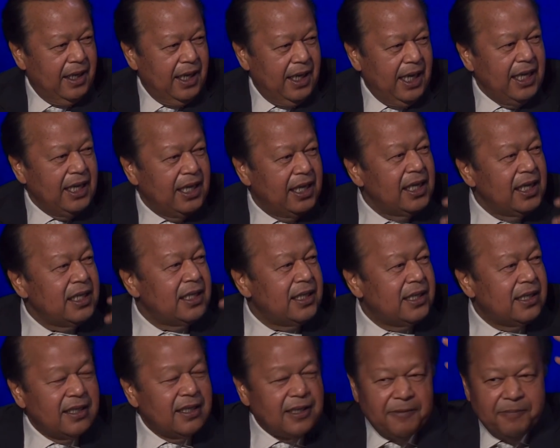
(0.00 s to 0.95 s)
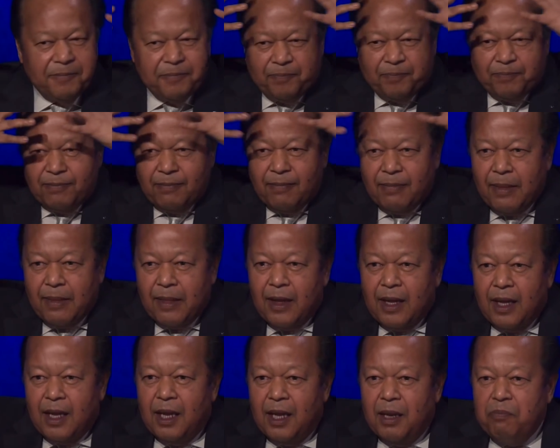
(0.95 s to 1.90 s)
In this
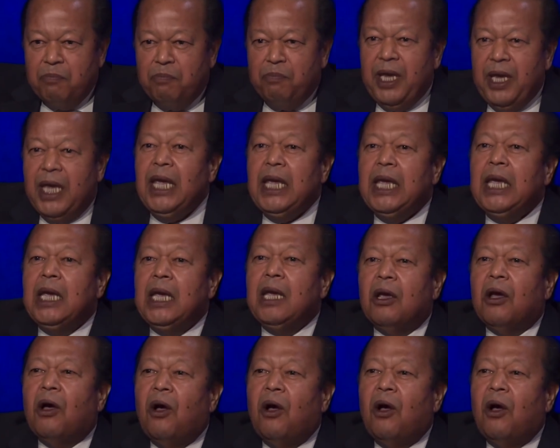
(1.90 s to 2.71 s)
being